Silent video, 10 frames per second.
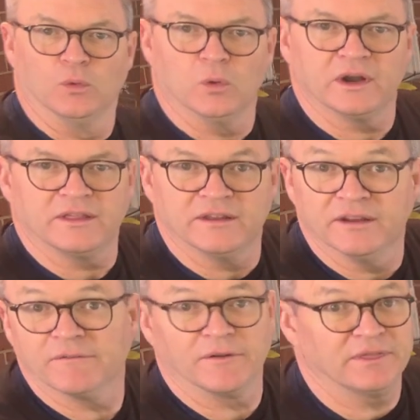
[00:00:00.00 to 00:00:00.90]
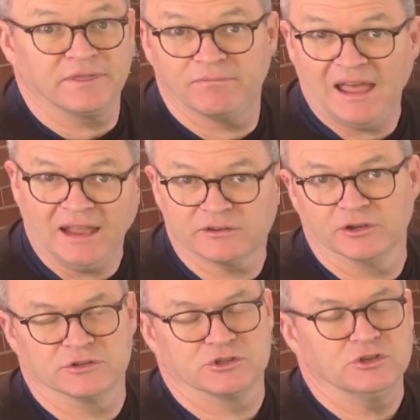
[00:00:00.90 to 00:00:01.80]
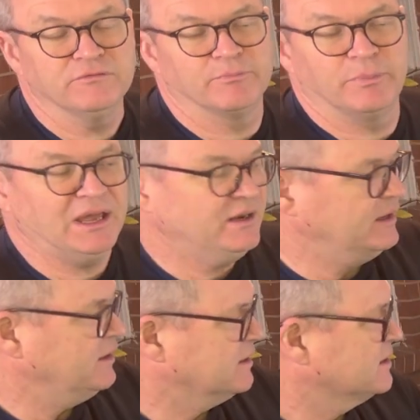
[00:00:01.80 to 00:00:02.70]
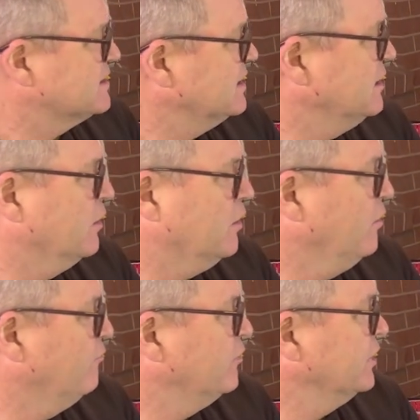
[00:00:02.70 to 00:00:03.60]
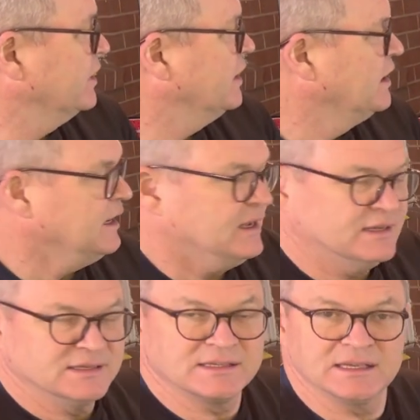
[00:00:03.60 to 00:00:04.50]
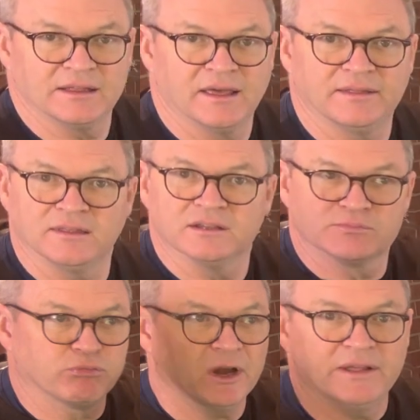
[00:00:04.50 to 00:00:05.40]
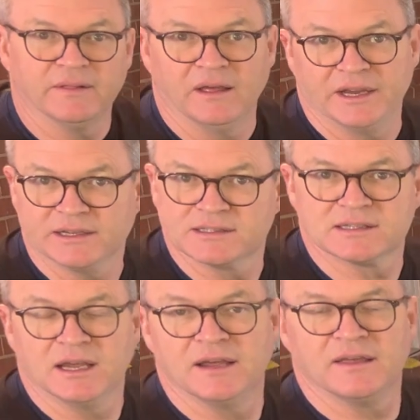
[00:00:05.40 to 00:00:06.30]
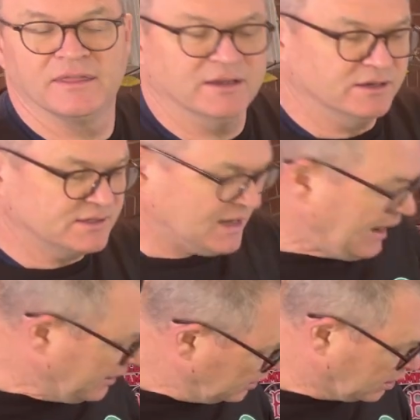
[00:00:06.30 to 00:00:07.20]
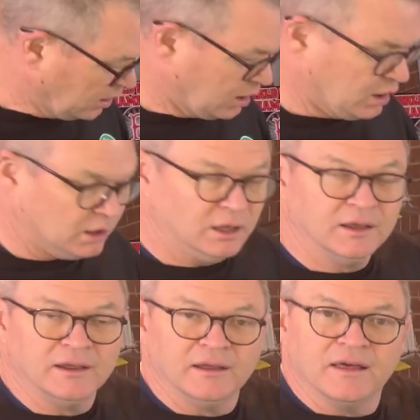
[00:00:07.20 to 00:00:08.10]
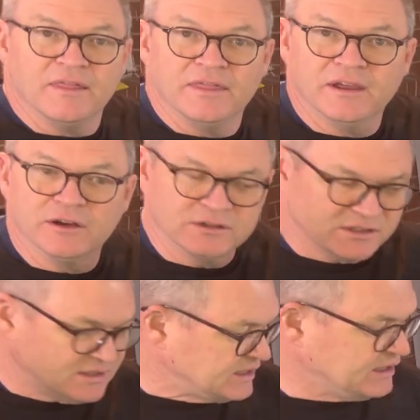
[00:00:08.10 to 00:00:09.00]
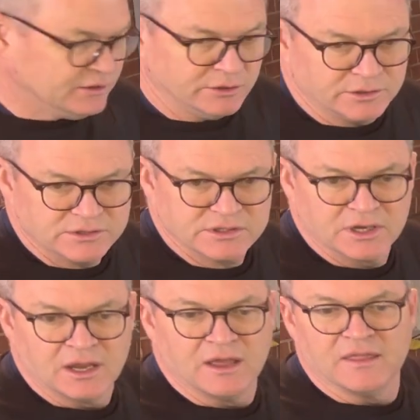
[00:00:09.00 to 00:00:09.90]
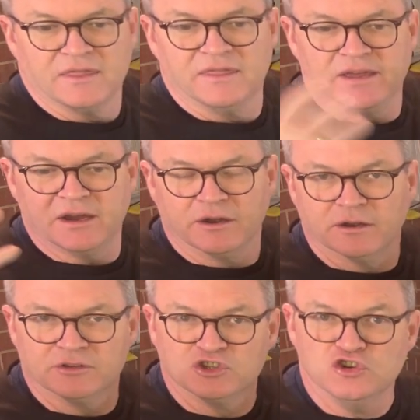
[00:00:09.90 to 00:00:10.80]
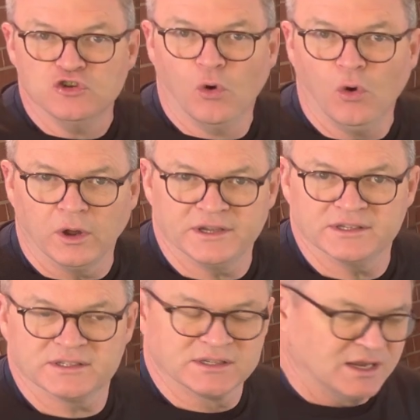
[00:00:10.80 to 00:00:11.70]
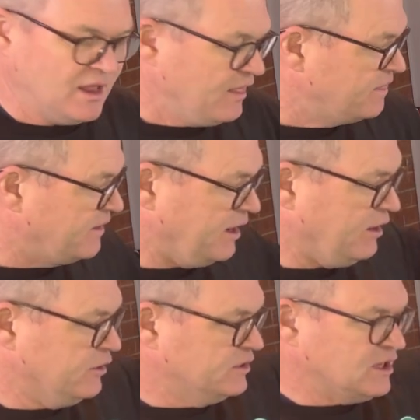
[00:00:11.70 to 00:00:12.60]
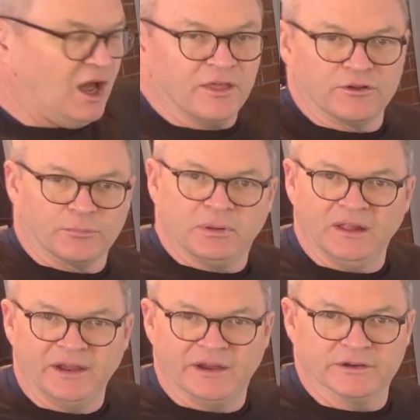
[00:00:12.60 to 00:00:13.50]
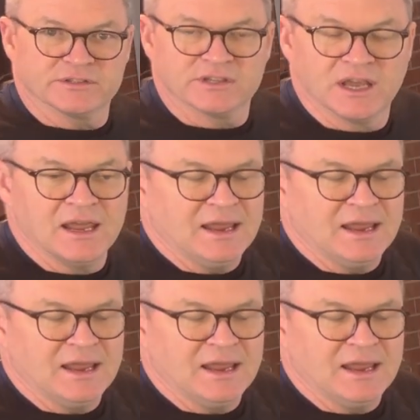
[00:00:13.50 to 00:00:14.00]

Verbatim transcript: What are the different factors? You've been at a casino, hopefully, and see that there's bright lights there's alcohol, there's dealers, there's noise, there's other players.